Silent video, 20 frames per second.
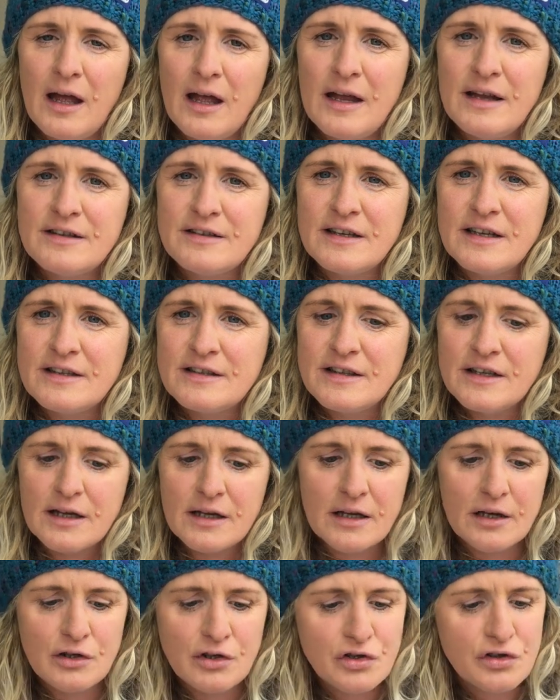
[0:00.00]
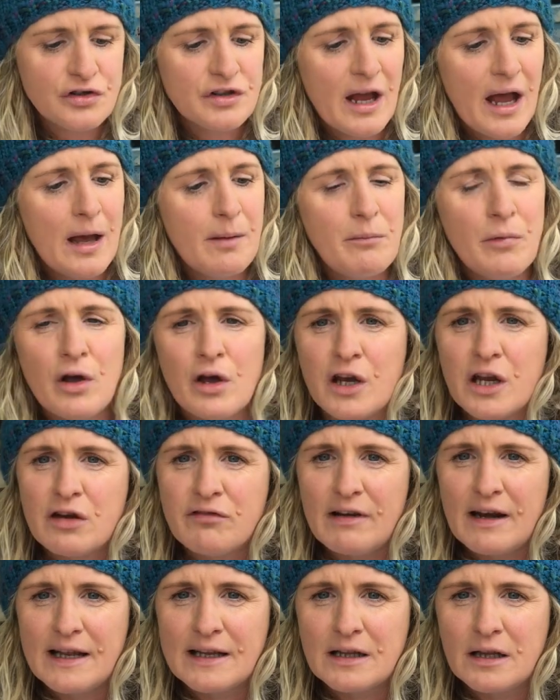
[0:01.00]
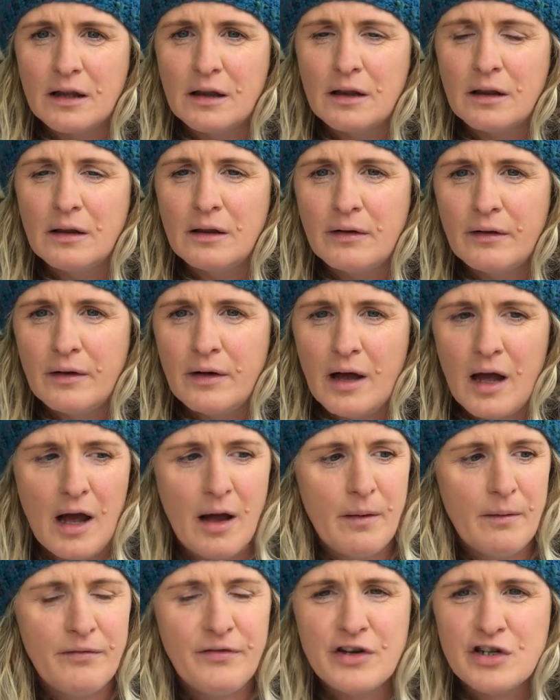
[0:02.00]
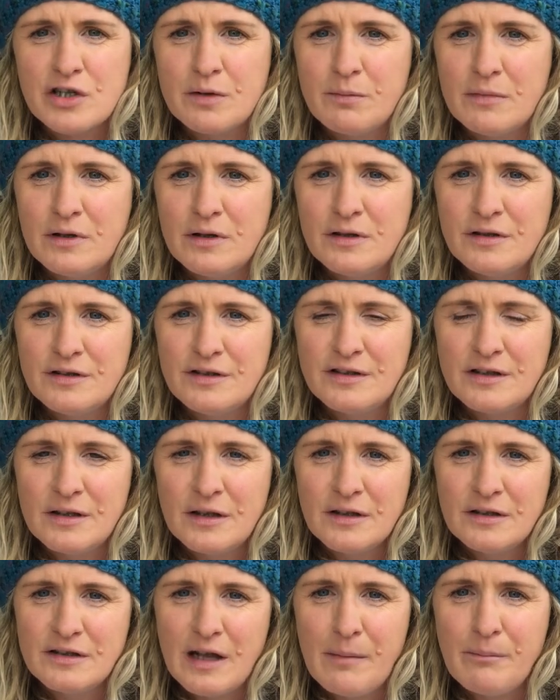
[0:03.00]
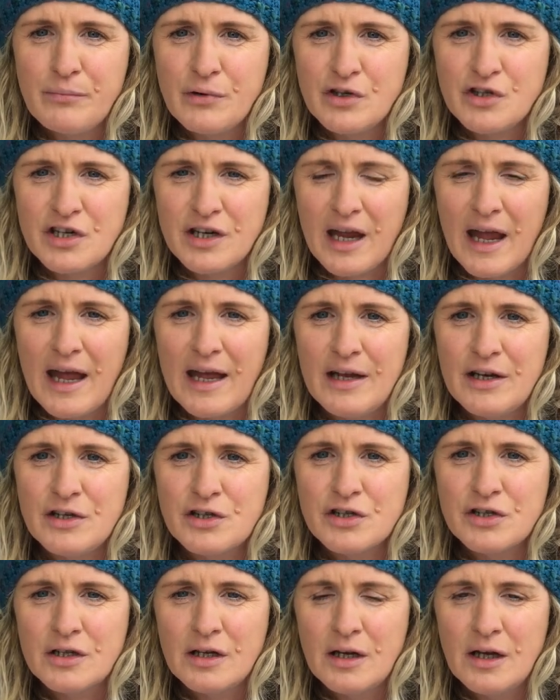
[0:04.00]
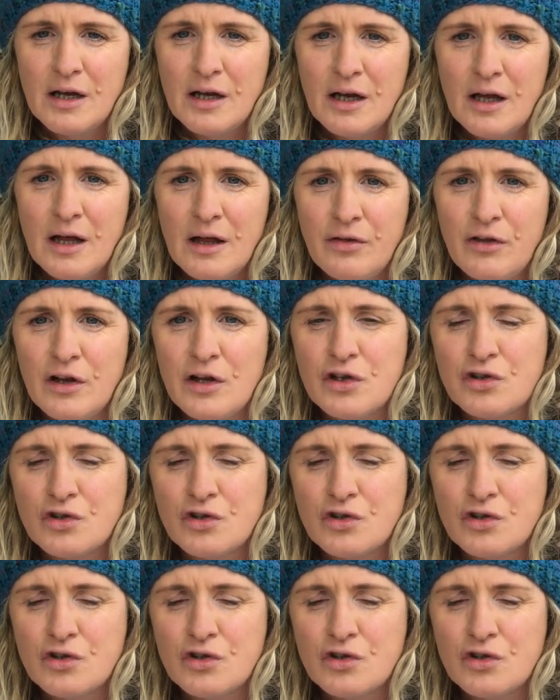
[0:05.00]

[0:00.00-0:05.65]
is, is that you can just get a mercury little uh, fisherman's temperature gauge that you